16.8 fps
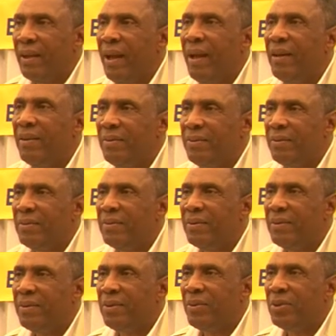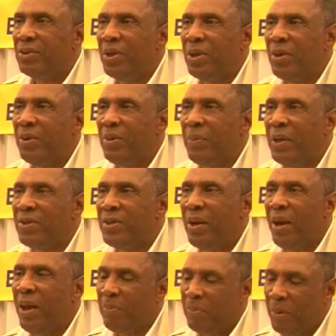Yeah. Well, wishing you the best
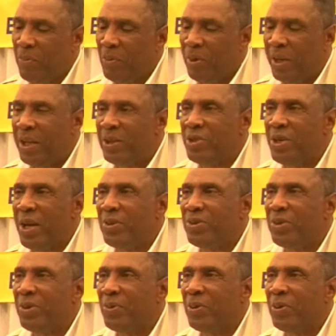of luck. Maybe we'll get a chance to